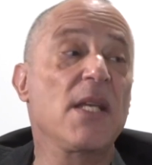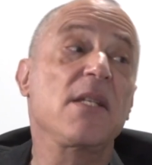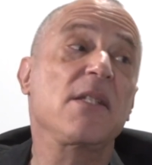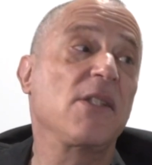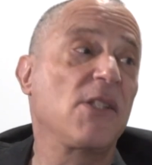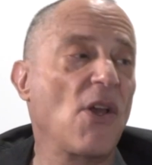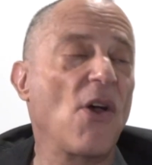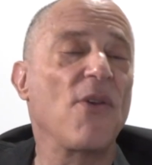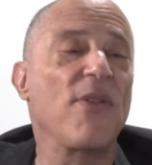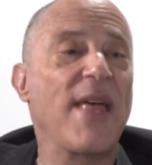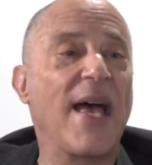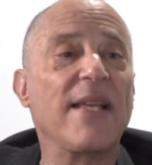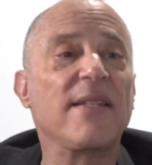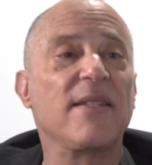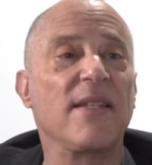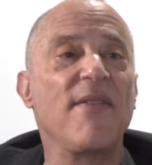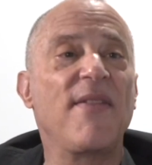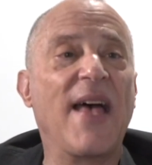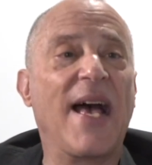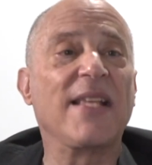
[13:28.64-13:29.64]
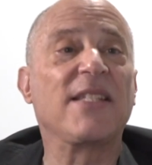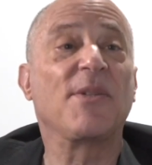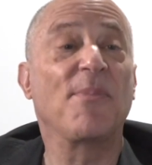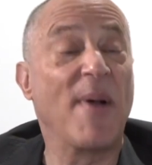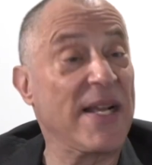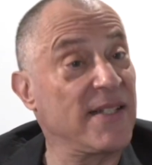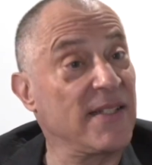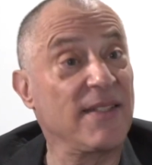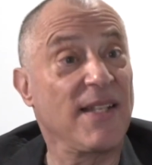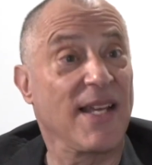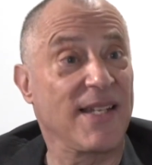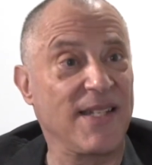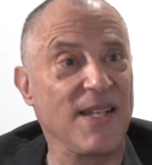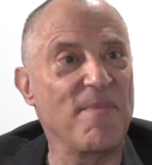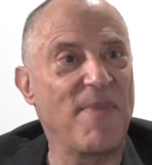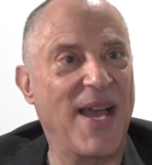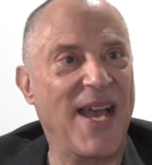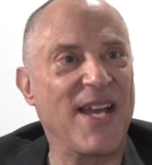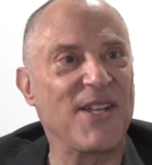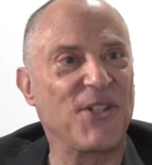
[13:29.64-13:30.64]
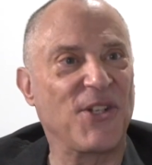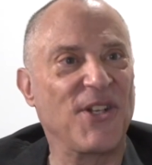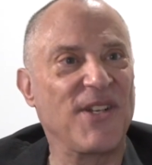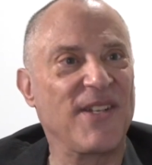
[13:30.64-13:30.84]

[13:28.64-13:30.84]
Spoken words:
So that's my collecting passion.